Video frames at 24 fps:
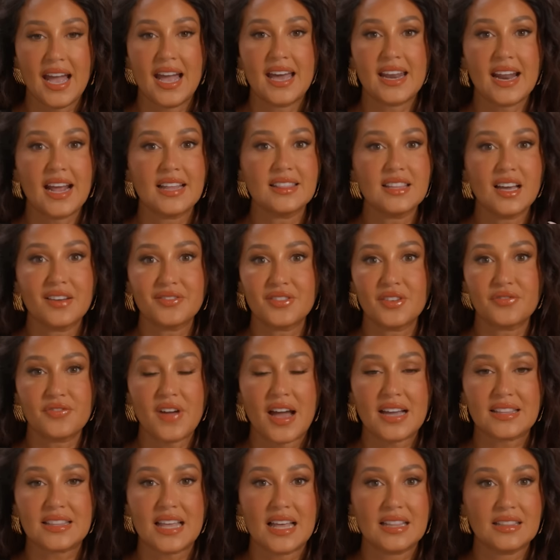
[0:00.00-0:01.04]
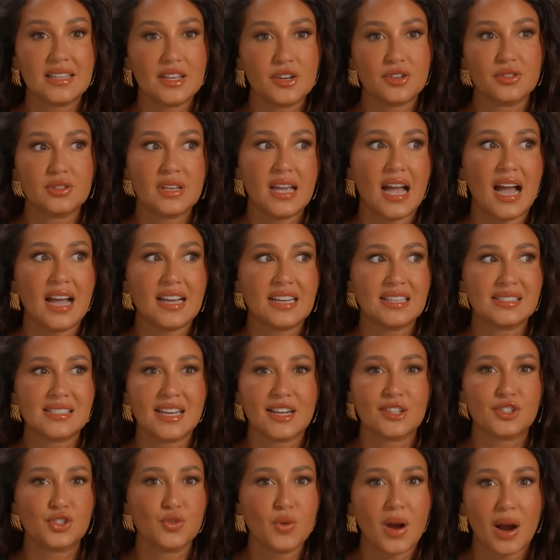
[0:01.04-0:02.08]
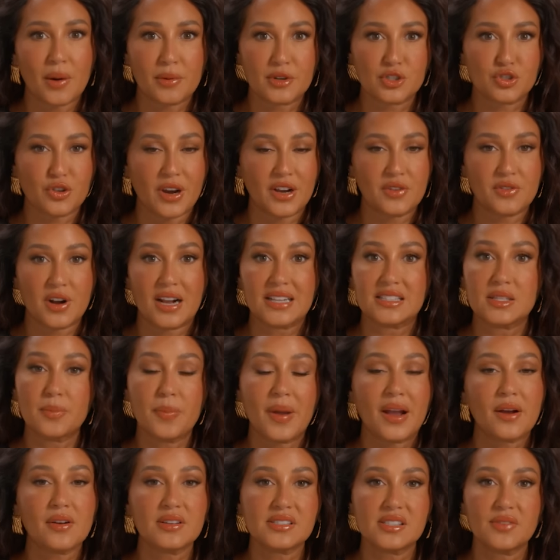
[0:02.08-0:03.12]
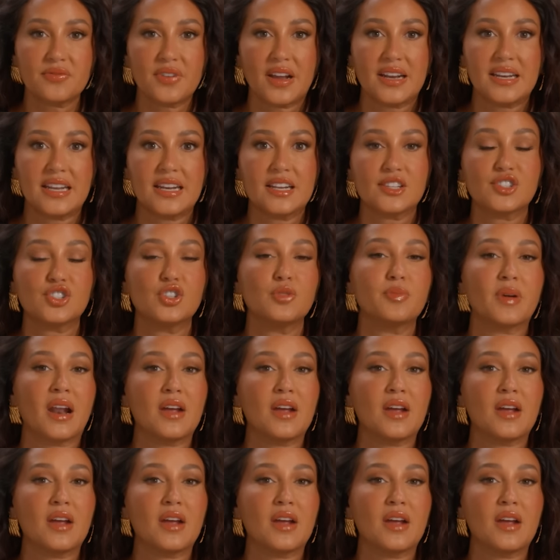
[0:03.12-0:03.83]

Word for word: And I love the fact that literally I could take a two-hour train ride to Paris if I needed to,